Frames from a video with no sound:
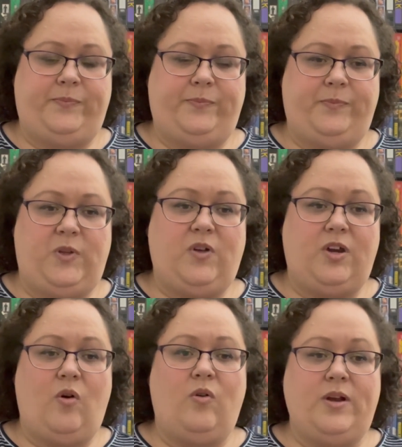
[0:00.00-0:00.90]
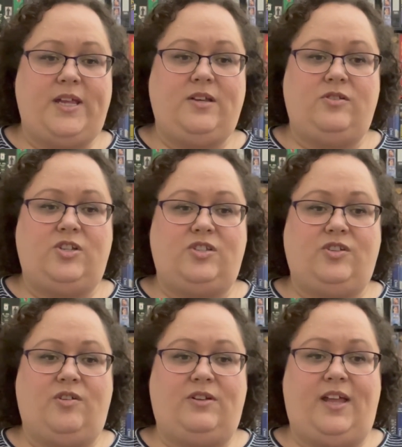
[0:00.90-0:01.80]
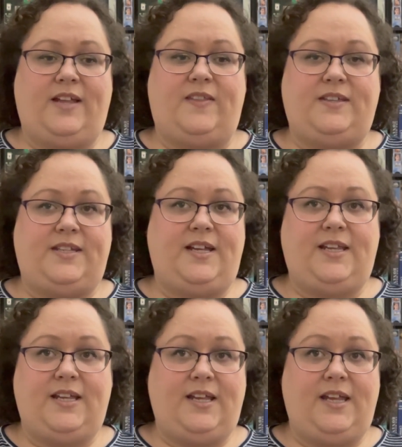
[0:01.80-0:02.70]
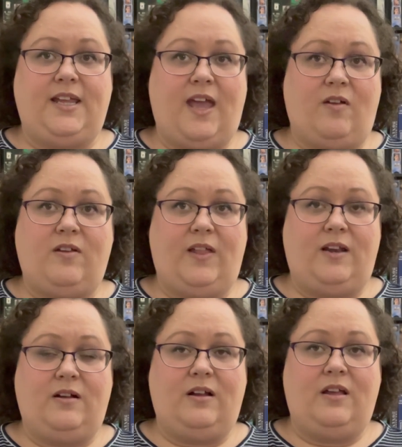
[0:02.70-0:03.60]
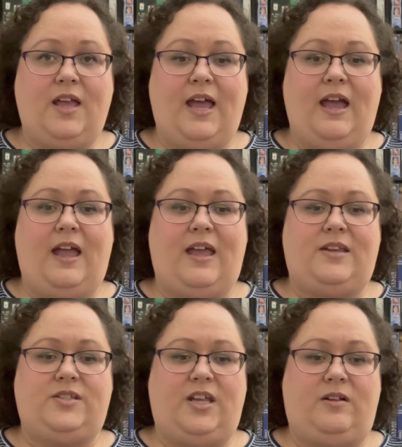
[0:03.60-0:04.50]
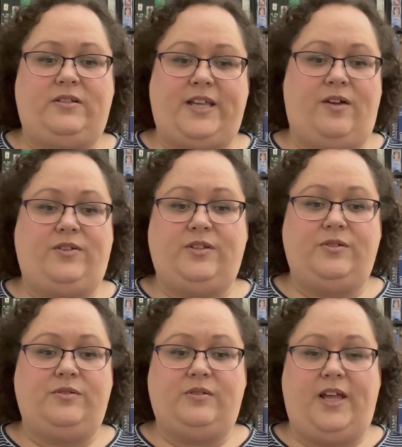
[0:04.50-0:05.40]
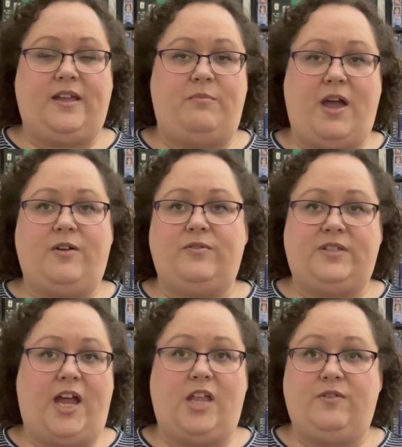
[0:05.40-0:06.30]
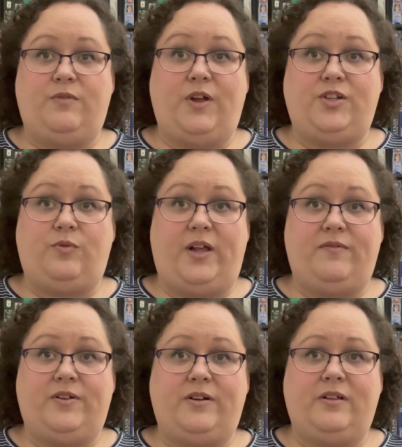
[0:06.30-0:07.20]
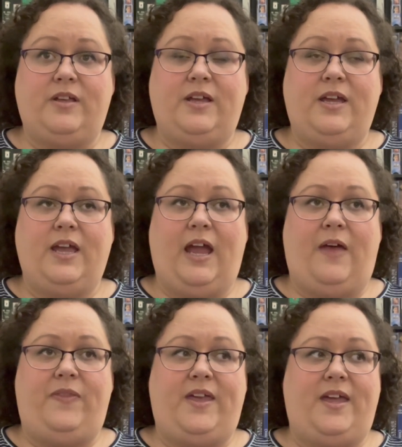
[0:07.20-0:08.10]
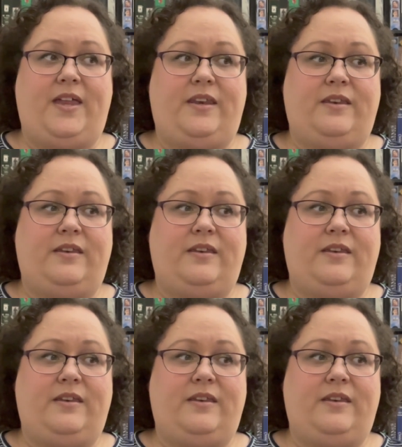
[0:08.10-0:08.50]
you could already just go to like the TDEE calculator and it'll tell you like macros, calorie range, whatever. And then